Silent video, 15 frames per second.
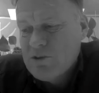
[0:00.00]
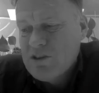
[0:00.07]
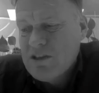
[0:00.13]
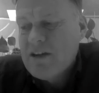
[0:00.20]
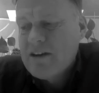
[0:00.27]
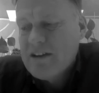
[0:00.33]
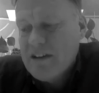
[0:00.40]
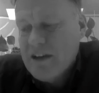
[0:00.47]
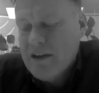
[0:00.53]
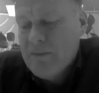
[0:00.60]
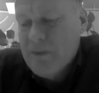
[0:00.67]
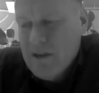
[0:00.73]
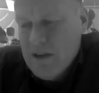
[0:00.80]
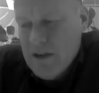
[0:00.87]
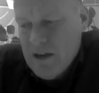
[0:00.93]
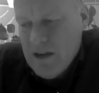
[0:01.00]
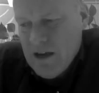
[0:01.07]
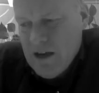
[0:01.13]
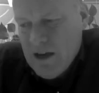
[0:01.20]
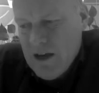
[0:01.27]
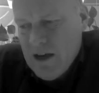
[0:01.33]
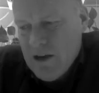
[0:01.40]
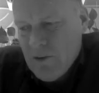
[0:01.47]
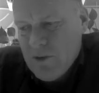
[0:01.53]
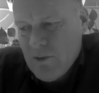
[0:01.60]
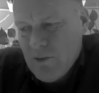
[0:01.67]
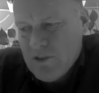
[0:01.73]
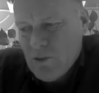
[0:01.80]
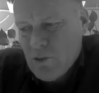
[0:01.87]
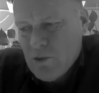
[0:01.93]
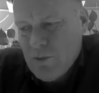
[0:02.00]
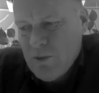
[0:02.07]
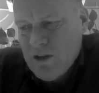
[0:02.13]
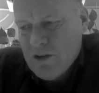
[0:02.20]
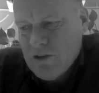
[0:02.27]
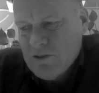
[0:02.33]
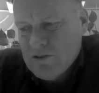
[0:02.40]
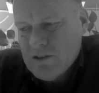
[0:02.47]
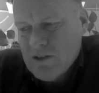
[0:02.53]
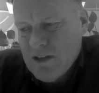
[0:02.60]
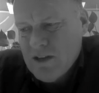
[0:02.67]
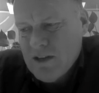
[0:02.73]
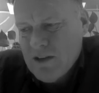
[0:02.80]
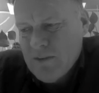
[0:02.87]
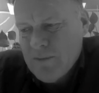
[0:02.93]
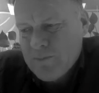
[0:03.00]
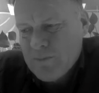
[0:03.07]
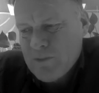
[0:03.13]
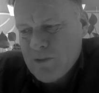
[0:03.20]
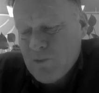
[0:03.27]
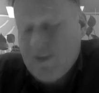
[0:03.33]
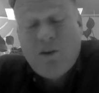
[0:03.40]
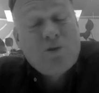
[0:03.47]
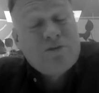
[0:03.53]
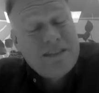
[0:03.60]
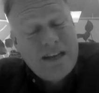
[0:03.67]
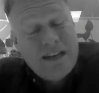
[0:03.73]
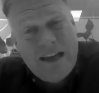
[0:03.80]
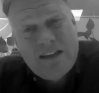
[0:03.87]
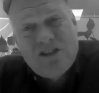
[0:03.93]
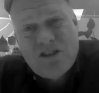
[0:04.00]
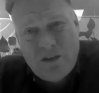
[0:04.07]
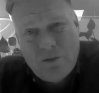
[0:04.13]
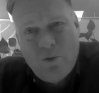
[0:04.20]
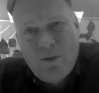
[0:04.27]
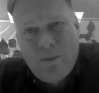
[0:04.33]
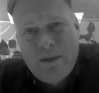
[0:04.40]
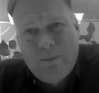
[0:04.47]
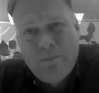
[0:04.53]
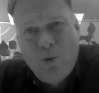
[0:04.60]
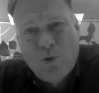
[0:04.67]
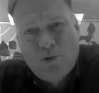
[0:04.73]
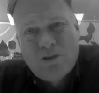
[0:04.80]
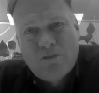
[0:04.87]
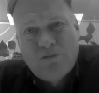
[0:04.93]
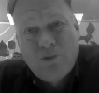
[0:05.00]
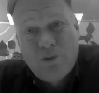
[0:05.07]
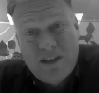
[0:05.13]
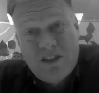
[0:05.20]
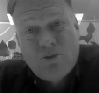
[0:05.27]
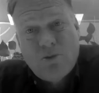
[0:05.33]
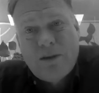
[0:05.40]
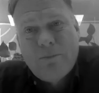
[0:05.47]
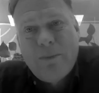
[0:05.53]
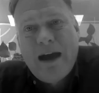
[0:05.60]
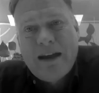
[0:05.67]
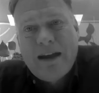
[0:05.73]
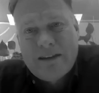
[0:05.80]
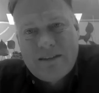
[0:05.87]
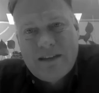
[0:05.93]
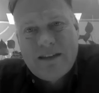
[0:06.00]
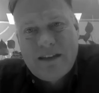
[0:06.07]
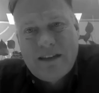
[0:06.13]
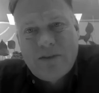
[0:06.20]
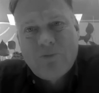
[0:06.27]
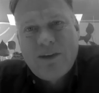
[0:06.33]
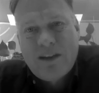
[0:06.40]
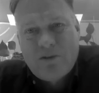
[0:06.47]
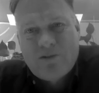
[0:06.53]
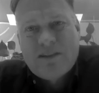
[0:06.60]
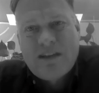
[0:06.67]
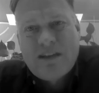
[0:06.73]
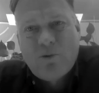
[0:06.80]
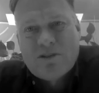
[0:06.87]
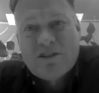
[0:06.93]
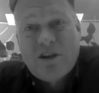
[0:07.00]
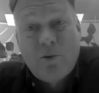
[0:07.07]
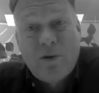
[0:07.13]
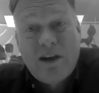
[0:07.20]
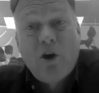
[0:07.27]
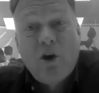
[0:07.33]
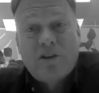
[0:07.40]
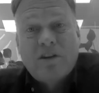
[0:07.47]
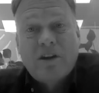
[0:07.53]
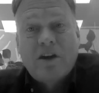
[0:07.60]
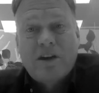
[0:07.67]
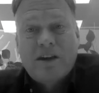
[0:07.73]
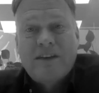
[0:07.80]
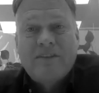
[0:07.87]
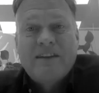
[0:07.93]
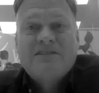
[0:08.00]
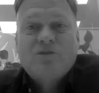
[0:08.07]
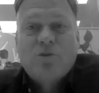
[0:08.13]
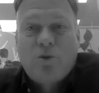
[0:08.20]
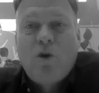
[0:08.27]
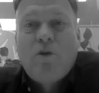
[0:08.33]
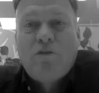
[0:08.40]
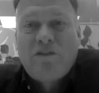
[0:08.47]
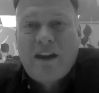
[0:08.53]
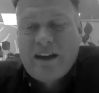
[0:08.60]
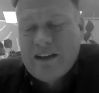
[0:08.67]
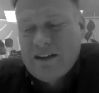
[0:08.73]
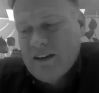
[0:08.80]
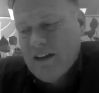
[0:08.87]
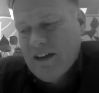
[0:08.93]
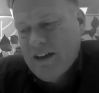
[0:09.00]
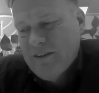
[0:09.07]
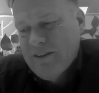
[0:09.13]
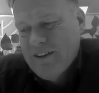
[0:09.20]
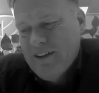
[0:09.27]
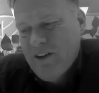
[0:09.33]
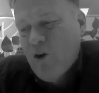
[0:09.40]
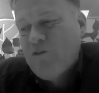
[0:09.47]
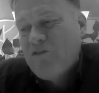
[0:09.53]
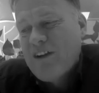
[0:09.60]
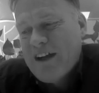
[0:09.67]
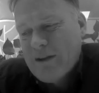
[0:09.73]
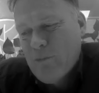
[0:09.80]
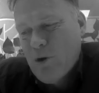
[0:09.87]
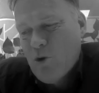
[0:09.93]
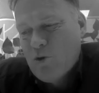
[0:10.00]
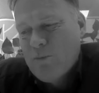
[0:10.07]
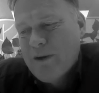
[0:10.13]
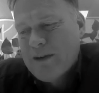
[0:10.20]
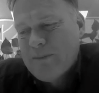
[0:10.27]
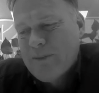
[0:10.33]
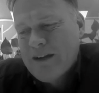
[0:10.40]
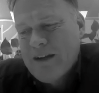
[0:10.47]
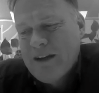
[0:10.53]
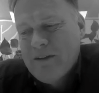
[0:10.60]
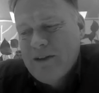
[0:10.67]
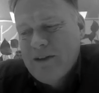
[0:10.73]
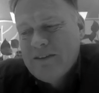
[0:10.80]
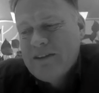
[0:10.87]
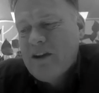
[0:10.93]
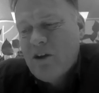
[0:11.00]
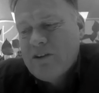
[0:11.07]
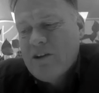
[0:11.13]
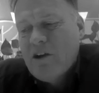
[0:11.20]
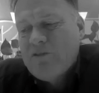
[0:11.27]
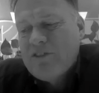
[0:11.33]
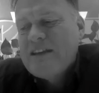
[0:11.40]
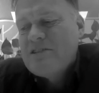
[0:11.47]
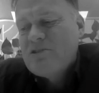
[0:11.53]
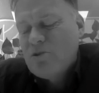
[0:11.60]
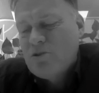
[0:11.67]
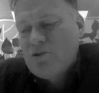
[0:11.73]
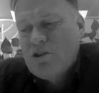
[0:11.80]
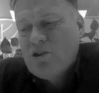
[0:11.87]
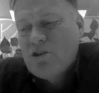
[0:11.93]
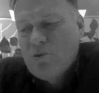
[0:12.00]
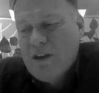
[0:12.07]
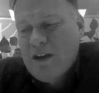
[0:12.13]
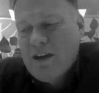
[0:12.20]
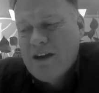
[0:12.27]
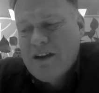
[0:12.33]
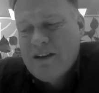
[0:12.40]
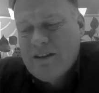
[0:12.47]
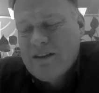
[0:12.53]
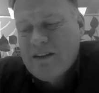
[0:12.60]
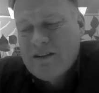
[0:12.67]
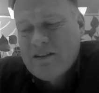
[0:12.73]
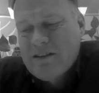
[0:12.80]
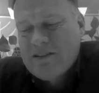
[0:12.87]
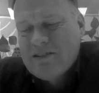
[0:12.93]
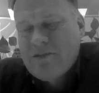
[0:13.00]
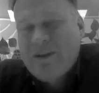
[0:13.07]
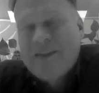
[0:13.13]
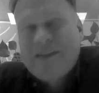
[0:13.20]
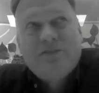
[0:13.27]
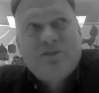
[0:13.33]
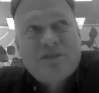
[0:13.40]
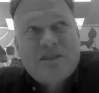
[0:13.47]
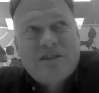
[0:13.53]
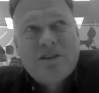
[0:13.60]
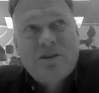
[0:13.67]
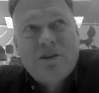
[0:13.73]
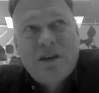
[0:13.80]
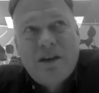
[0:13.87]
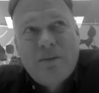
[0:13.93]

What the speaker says: Shirke. We talk about reconciliation will be important for the issuing bank, that they can reconcile what's going on in this sort of offline mode. But there are things you can do. It's quite interesting.